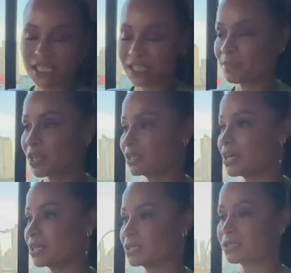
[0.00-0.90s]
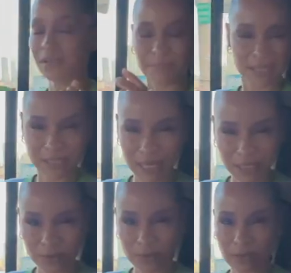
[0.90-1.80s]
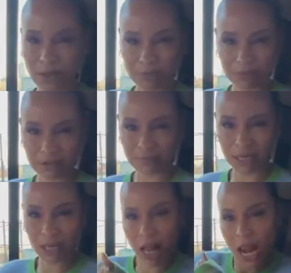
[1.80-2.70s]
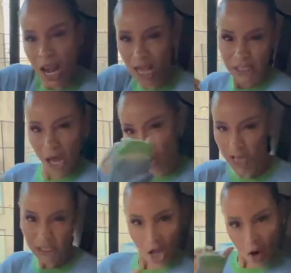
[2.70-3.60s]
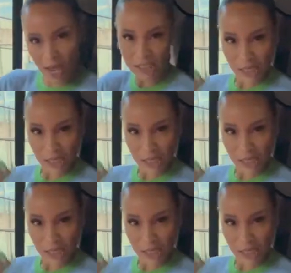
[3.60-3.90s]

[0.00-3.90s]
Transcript: some looks, so I'm going to take you along with me. Let's go, let's go, let's